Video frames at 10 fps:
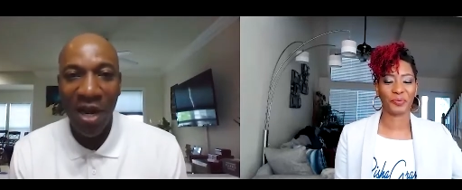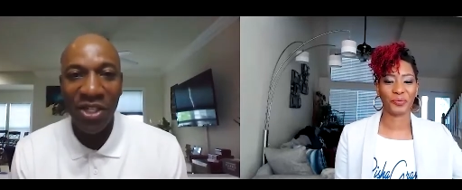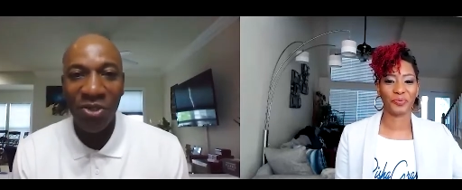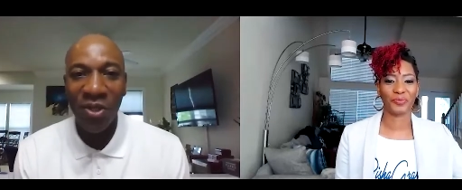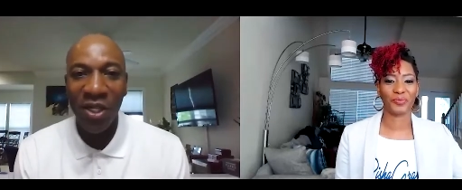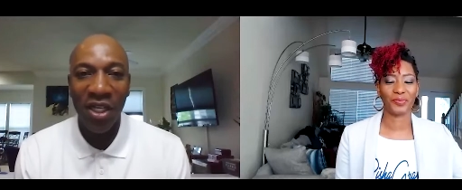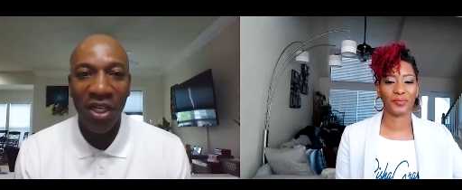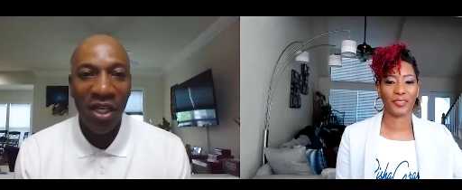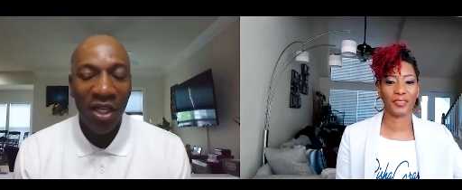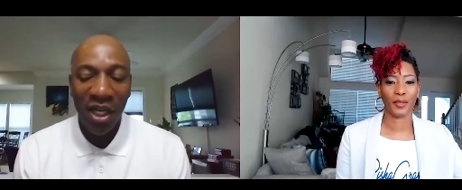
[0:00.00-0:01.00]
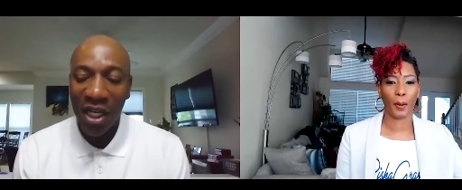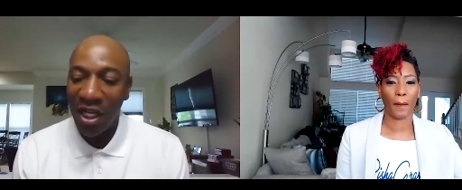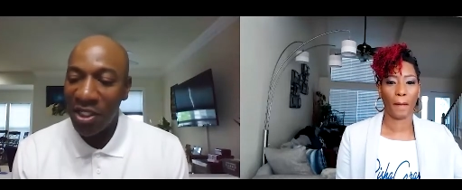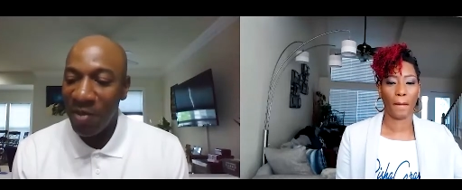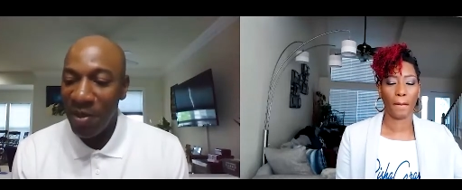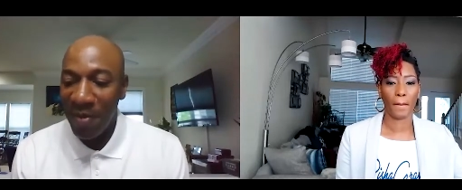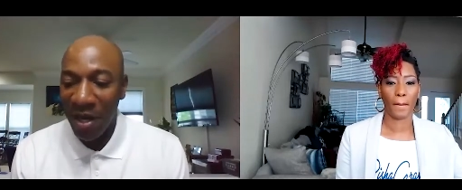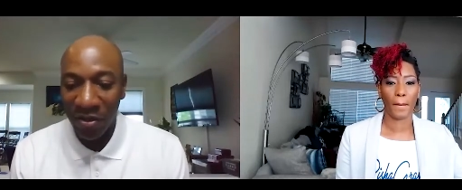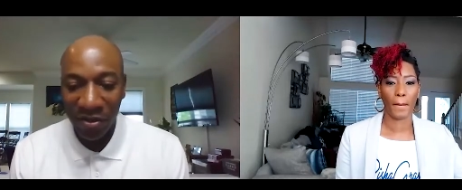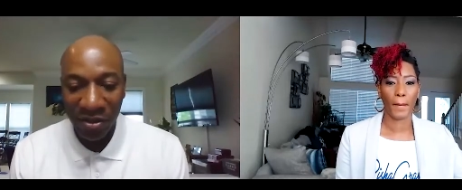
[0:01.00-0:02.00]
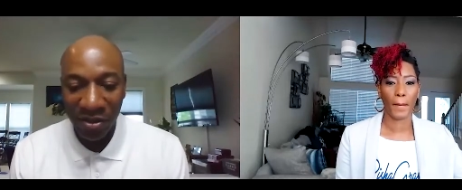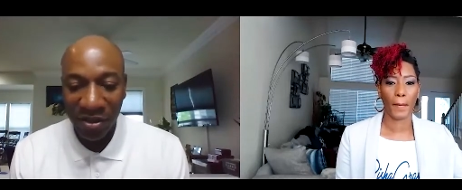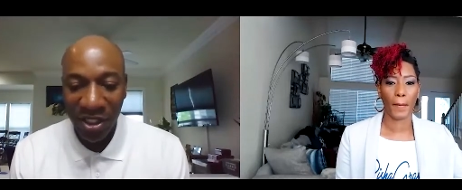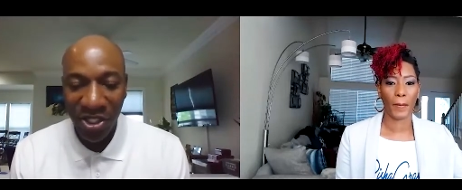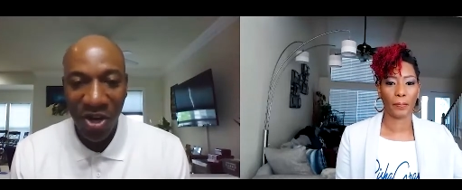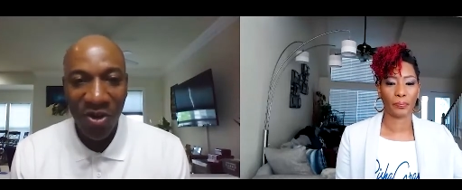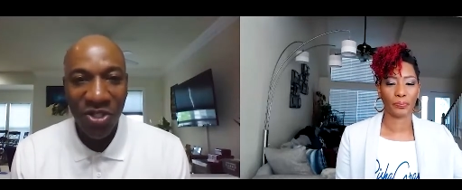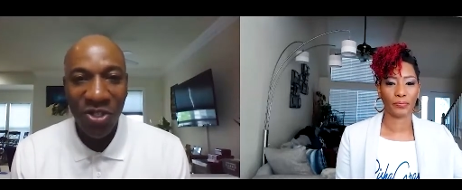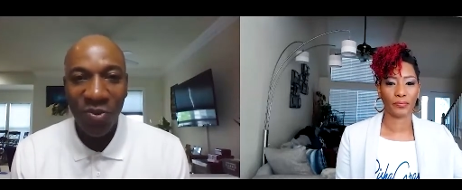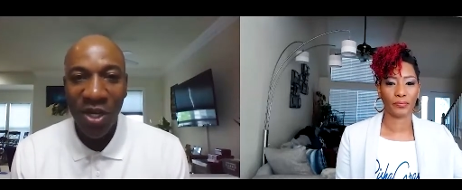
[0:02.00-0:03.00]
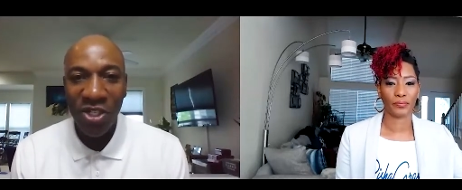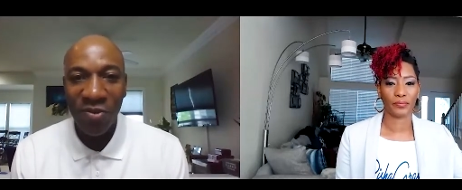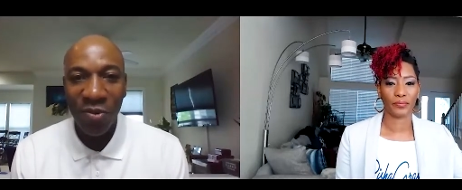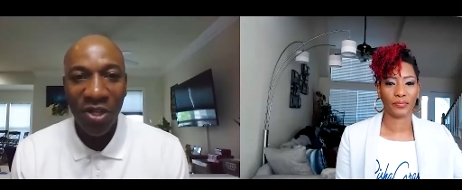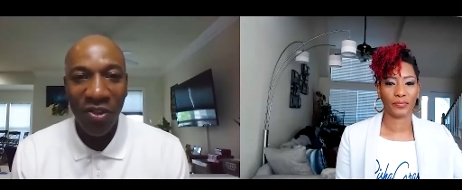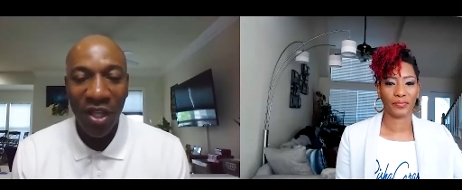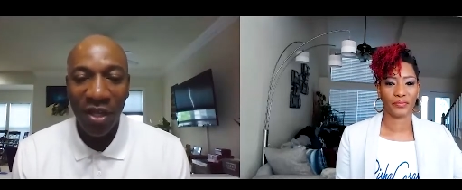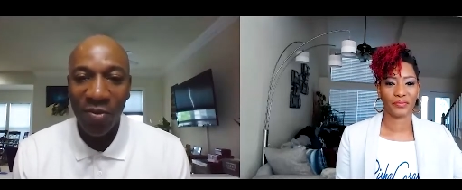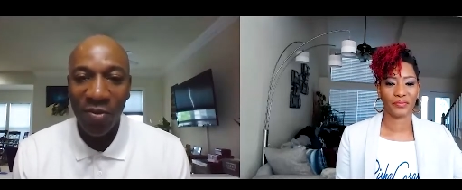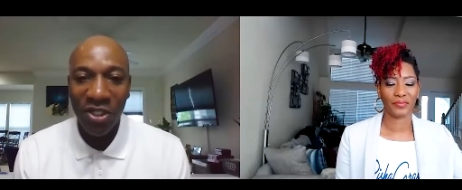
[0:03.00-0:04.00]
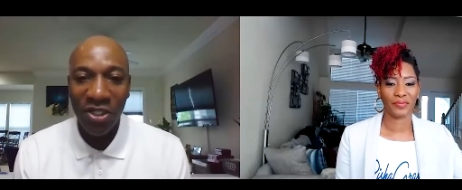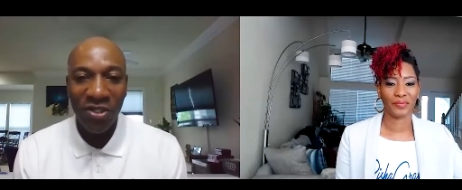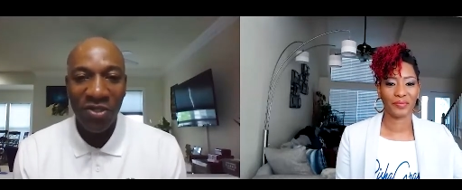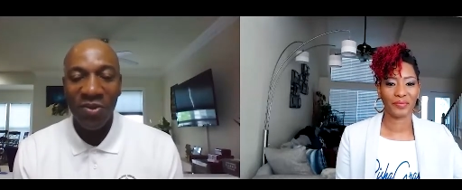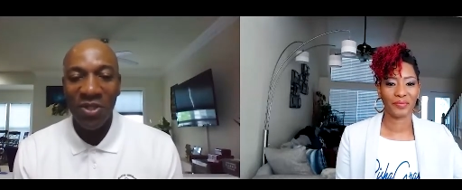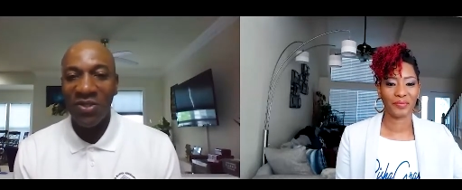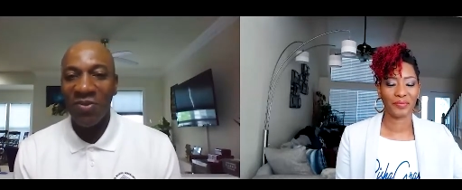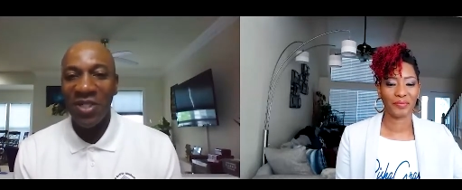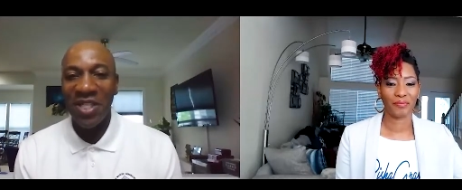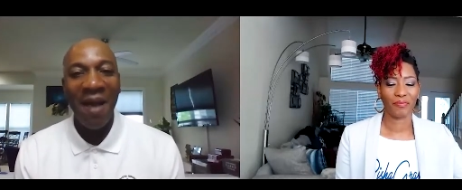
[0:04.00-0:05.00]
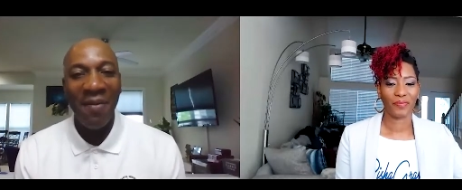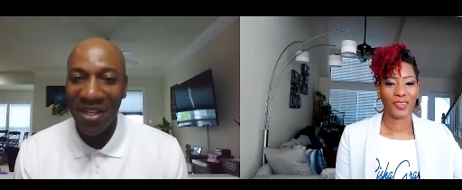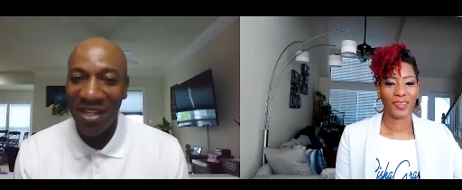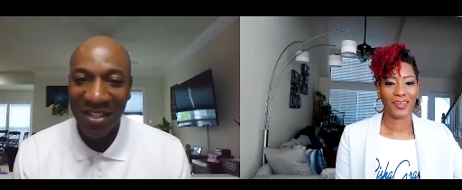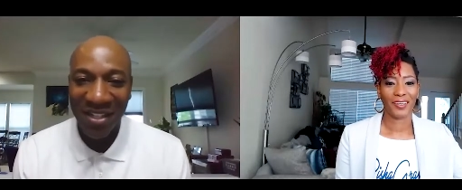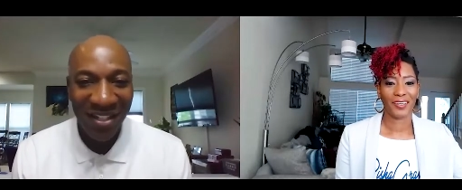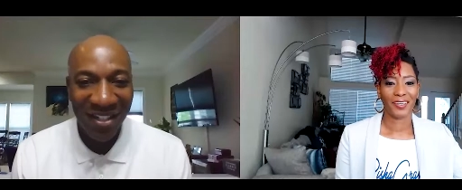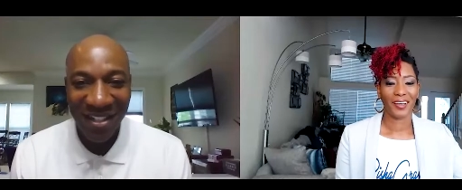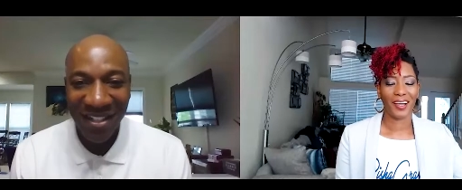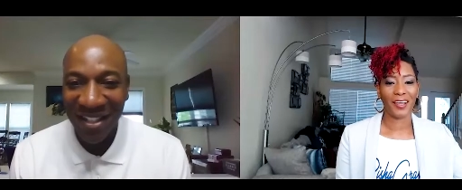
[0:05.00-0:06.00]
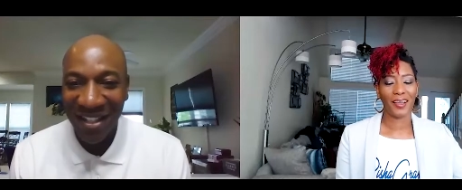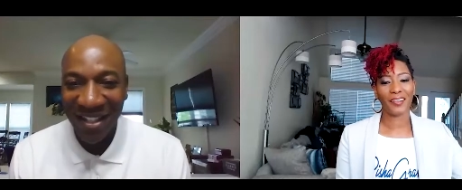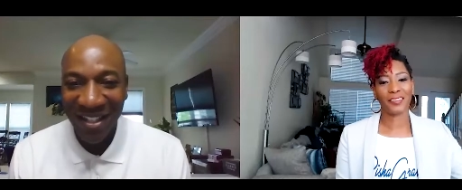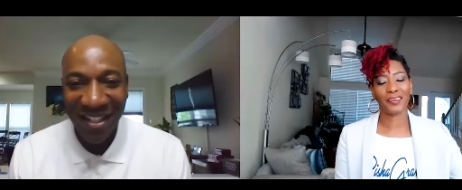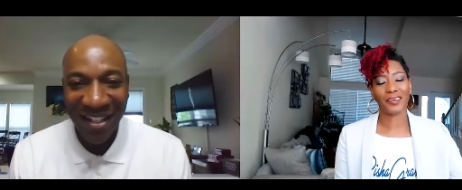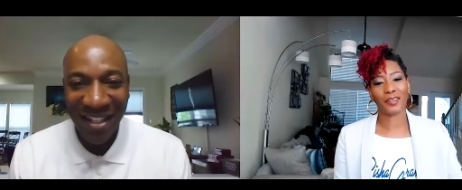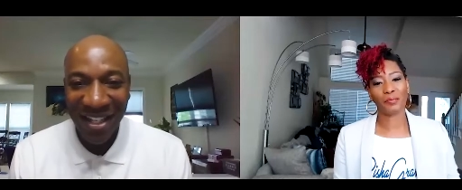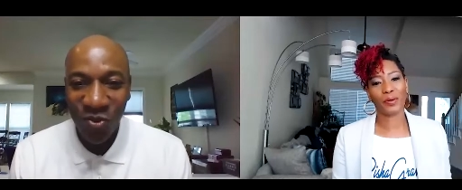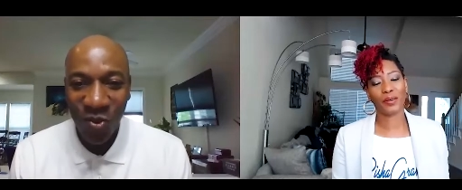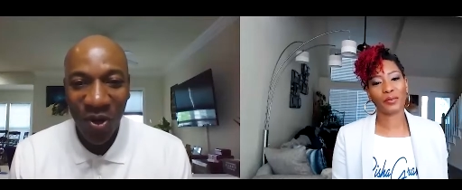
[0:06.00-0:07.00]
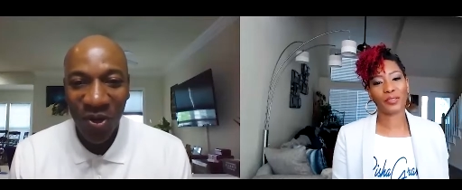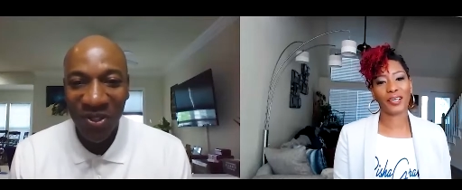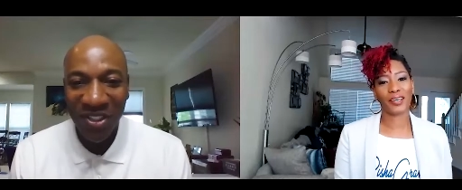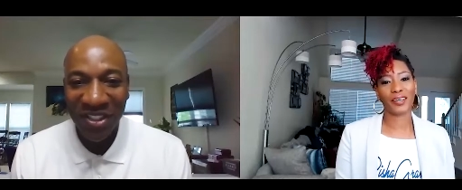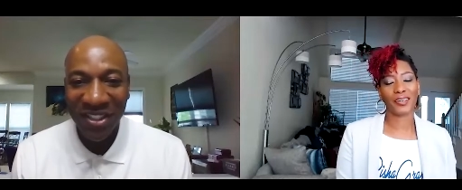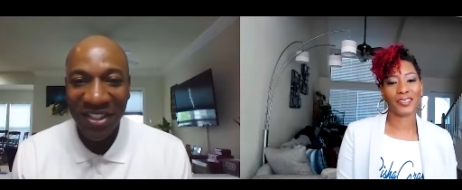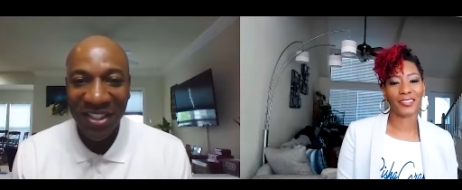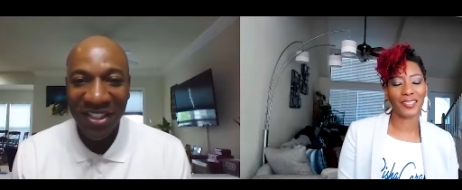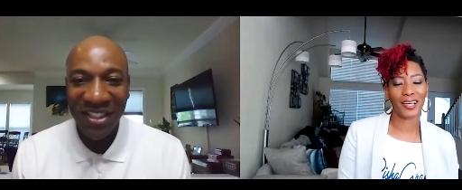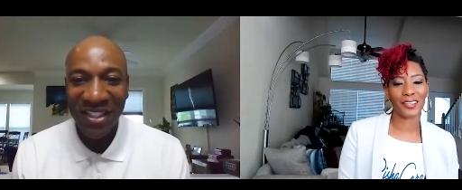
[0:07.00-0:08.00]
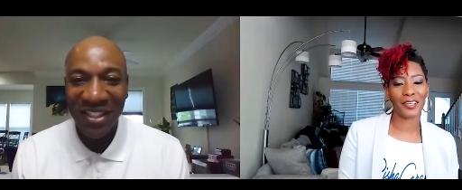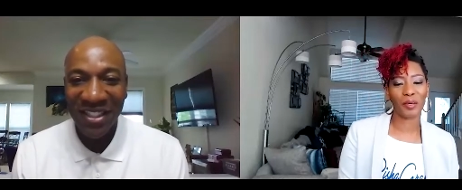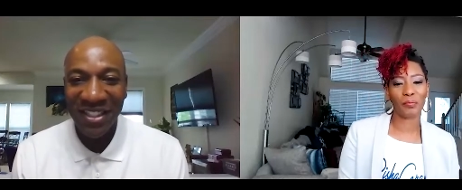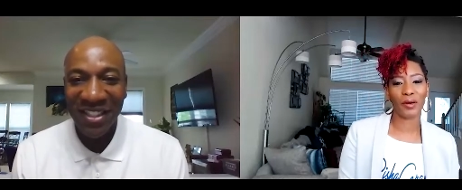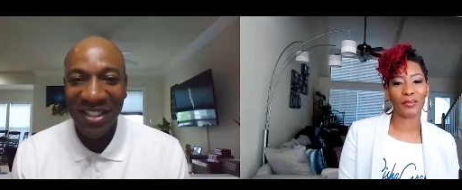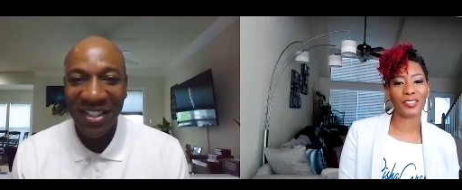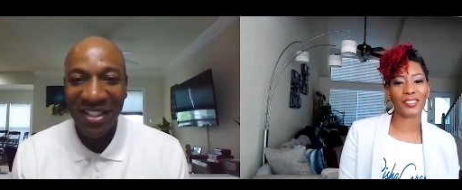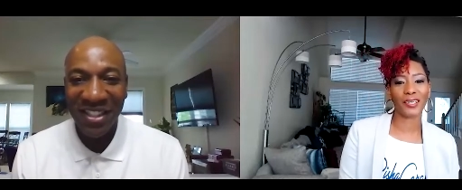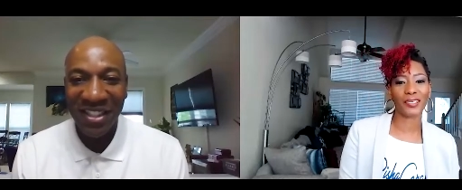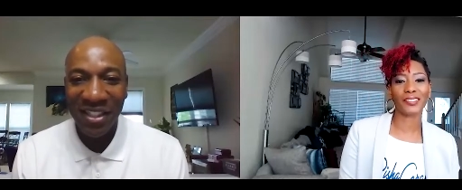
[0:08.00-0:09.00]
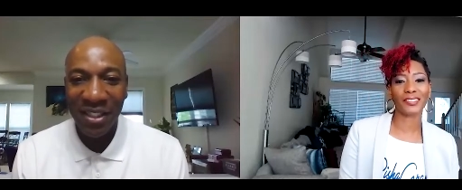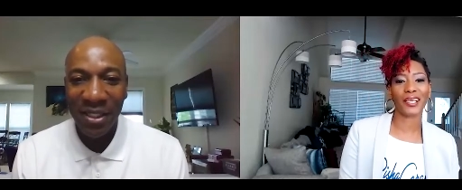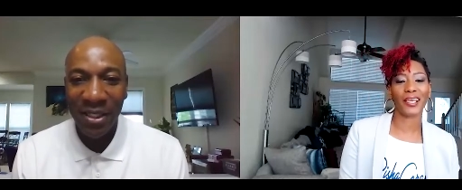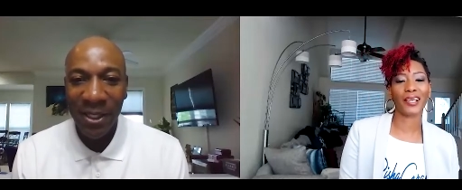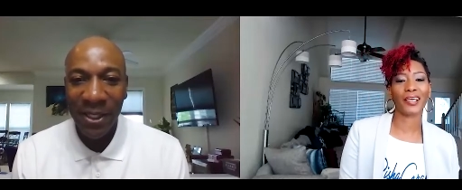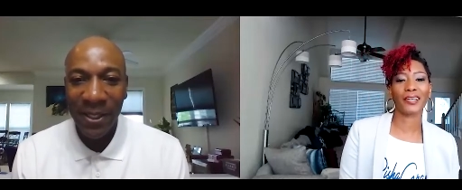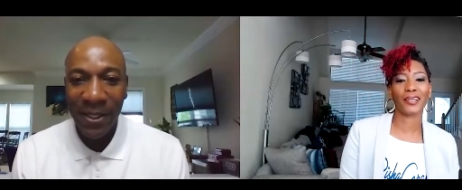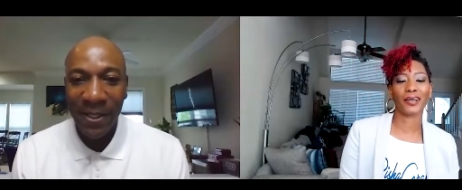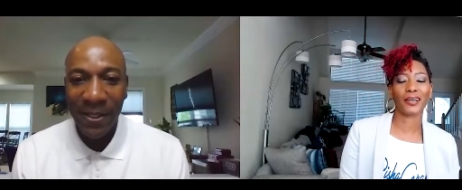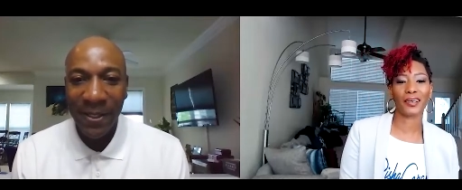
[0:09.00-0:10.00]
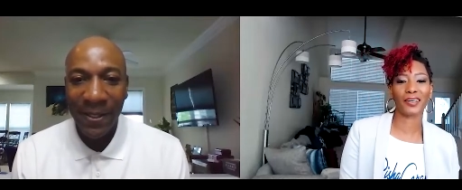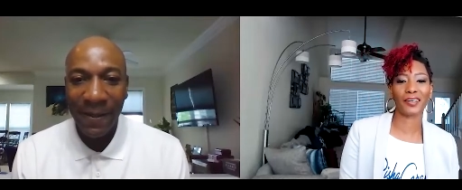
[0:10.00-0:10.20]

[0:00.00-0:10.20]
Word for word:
Speaker 1: into it. Uh, tell me about this current situation. What do you think? What's what's what's happening?
Speaker 2: I, I think it both. Uh, I think it both sucks and uh,